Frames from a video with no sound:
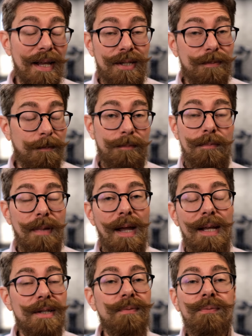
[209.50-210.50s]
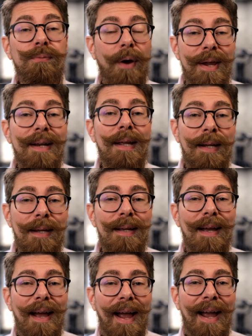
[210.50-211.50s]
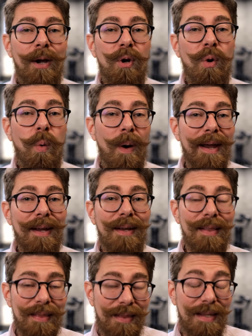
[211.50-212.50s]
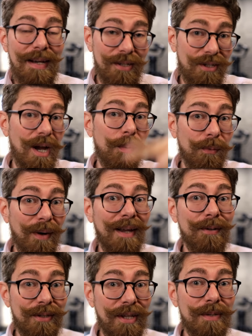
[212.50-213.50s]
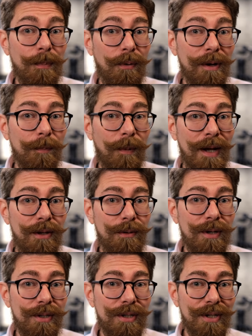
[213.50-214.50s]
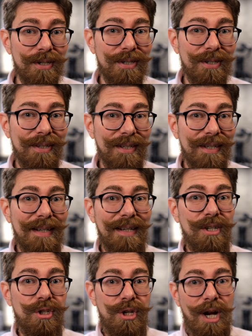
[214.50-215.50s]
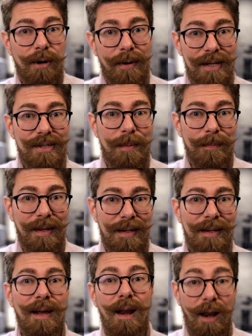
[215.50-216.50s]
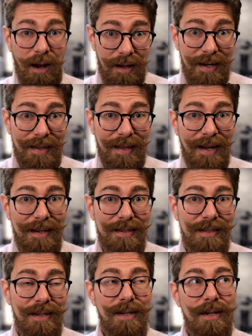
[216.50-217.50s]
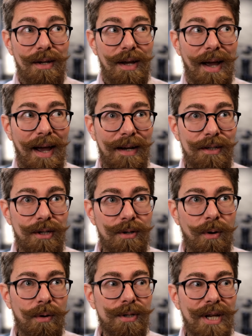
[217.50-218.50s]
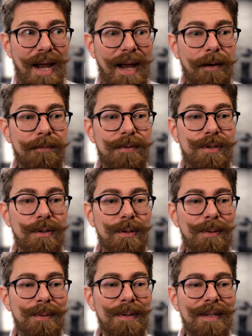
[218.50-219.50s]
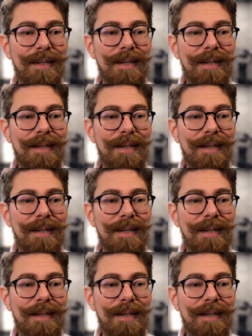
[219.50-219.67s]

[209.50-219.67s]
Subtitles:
it's frightening how quick it has come around to this point where you can just generate something like that and not have to